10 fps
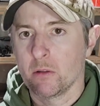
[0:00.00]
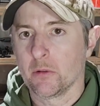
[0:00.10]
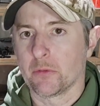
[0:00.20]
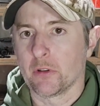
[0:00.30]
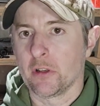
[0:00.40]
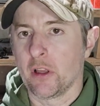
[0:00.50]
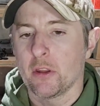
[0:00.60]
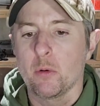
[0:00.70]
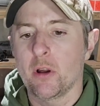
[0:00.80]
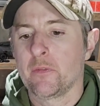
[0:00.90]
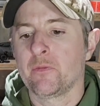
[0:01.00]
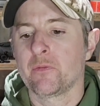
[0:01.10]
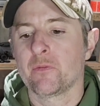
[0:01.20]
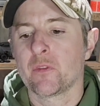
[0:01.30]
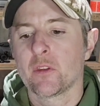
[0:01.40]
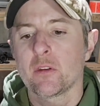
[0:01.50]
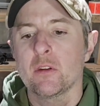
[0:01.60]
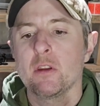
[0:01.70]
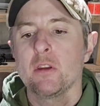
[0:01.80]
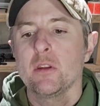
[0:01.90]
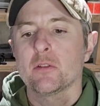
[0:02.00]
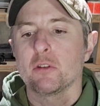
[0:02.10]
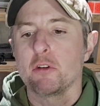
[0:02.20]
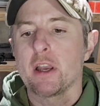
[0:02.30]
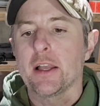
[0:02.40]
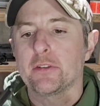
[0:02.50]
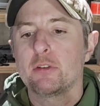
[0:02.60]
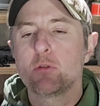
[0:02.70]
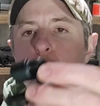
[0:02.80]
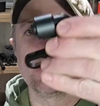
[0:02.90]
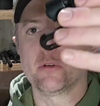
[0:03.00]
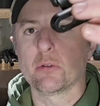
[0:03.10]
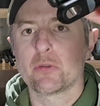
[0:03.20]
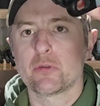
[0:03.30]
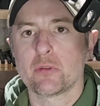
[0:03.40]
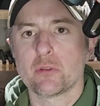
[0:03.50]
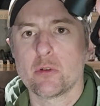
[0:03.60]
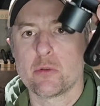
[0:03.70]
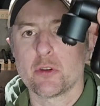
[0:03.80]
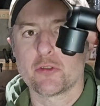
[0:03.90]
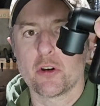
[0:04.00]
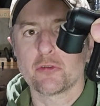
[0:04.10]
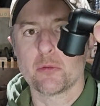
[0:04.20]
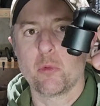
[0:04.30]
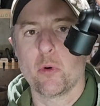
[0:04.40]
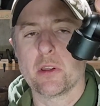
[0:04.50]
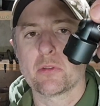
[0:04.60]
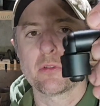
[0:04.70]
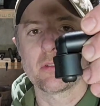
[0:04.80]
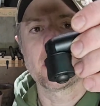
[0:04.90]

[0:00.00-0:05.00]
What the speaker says: Loosen another one. So you got 2 loose, 2 of the junction points